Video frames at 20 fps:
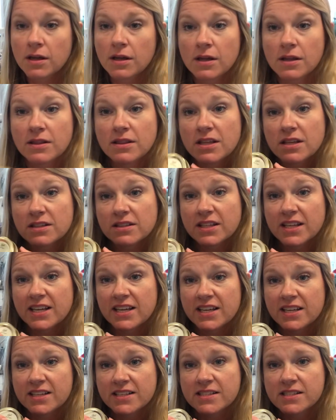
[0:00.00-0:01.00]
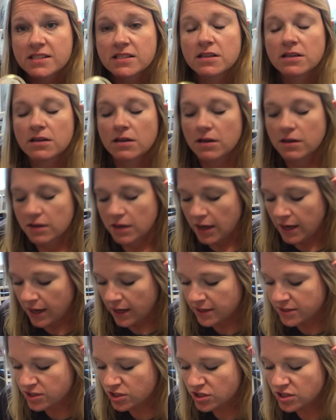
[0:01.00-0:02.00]
the lids,
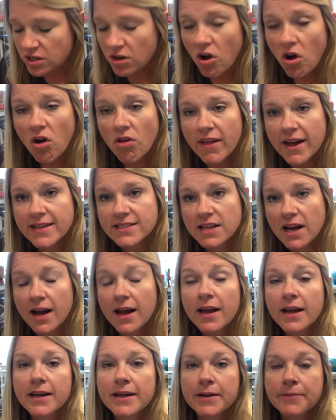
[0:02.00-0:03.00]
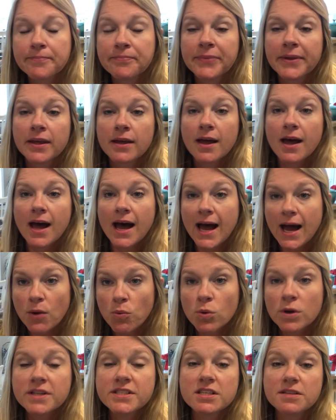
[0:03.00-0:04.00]
and just all that time. I
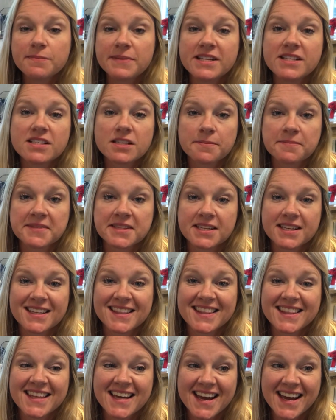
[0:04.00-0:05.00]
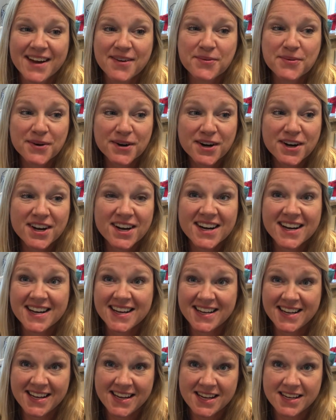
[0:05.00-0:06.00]
want it to be something that we're gonna
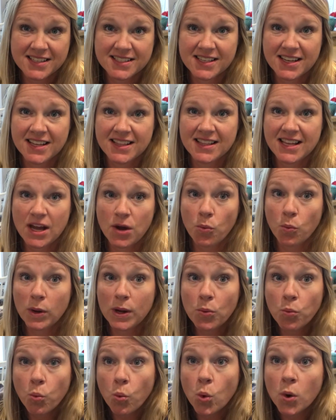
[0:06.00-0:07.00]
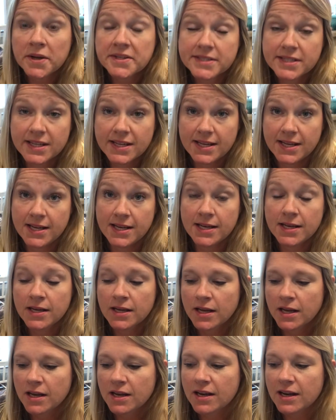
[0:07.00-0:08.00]
eat and that we want to eat,
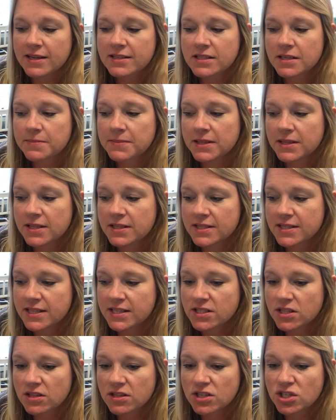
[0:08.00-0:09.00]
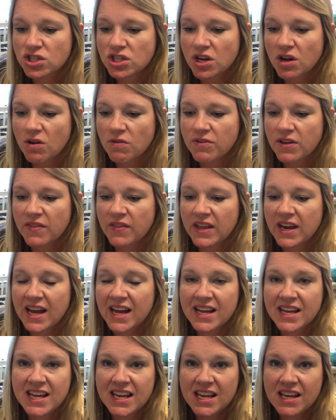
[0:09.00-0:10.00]
not something that sits on the shelf and that I
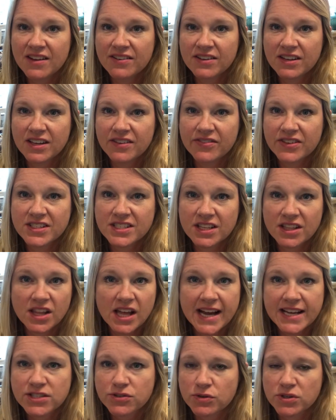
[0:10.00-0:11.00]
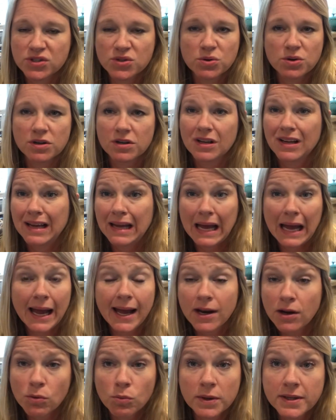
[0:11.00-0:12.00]
eat if it's a last resort. I
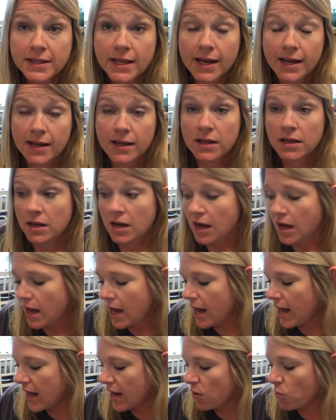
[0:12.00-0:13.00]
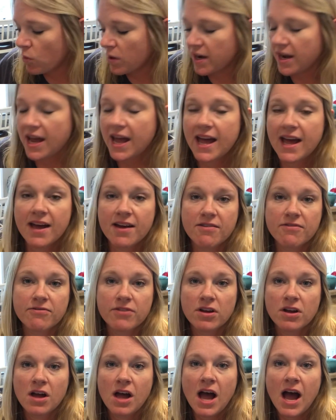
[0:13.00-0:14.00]
don't want that. I want to have
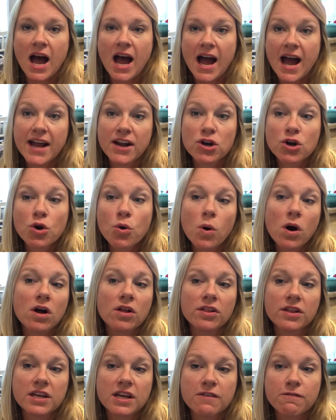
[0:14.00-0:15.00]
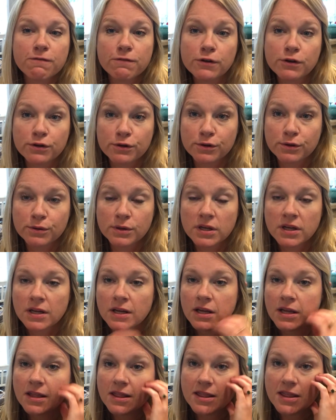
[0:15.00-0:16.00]
higher quality food
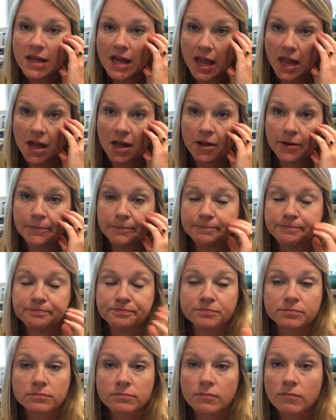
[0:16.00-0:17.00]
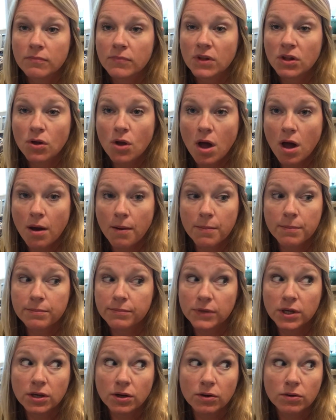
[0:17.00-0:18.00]
than,
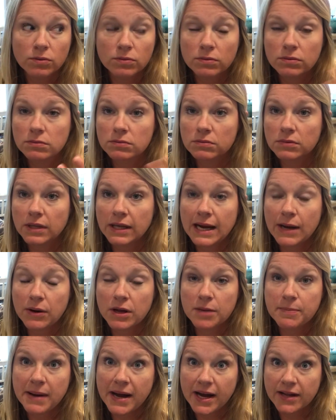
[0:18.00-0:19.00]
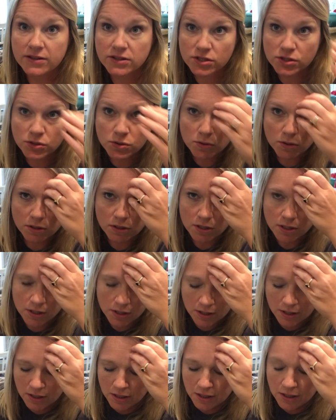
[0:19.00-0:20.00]
you know, than I could buy at the store.
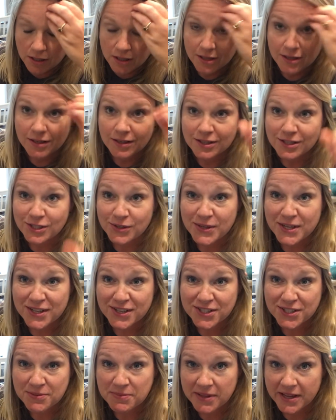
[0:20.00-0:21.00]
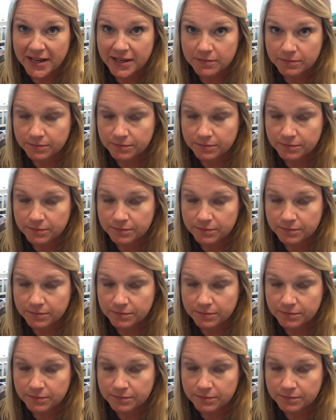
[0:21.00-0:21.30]
So here's the plan.